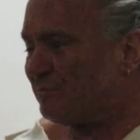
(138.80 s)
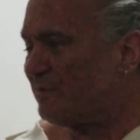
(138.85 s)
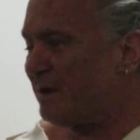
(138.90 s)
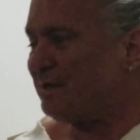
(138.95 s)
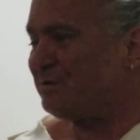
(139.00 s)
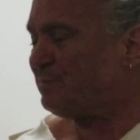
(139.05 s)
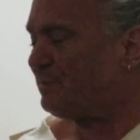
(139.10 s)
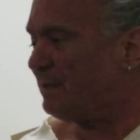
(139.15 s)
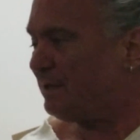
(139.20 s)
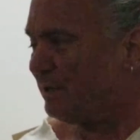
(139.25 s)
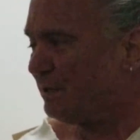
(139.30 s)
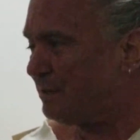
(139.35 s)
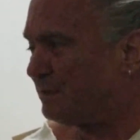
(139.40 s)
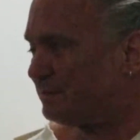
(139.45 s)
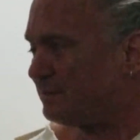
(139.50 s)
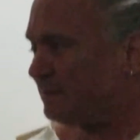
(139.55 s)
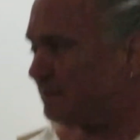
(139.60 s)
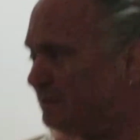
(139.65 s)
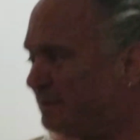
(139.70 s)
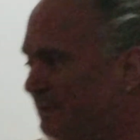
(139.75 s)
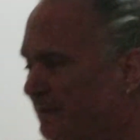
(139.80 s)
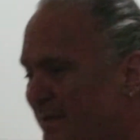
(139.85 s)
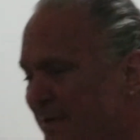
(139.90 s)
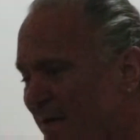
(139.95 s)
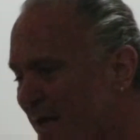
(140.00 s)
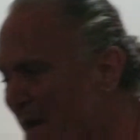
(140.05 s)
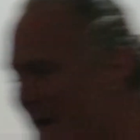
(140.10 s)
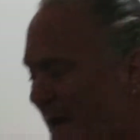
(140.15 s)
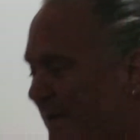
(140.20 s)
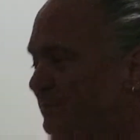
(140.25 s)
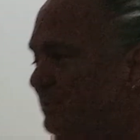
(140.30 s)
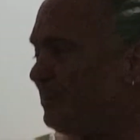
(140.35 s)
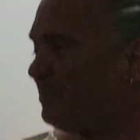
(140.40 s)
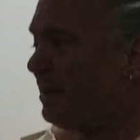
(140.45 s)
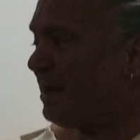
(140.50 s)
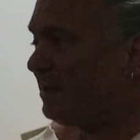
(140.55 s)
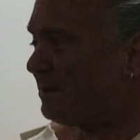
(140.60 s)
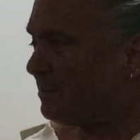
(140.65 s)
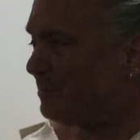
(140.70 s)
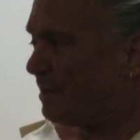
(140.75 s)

raised me good. I did bad